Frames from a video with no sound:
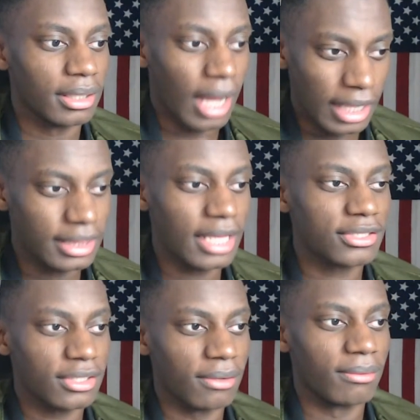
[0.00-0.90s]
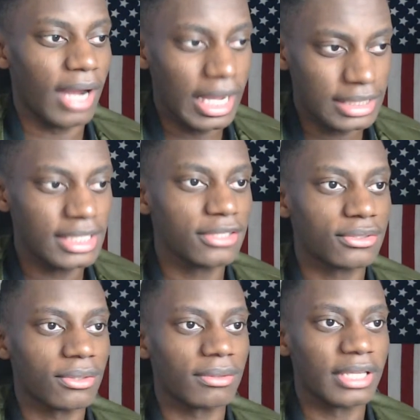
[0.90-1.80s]
I think so.
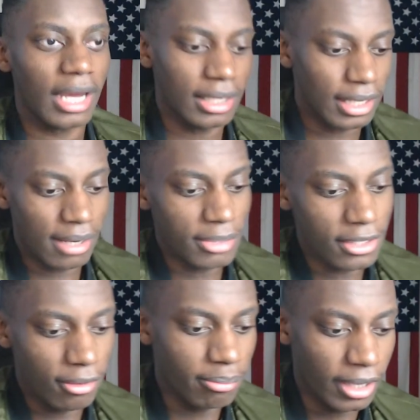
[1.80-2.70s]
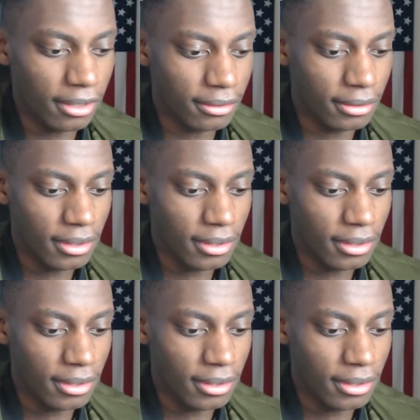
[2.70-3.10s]
Now, let me go. Bayern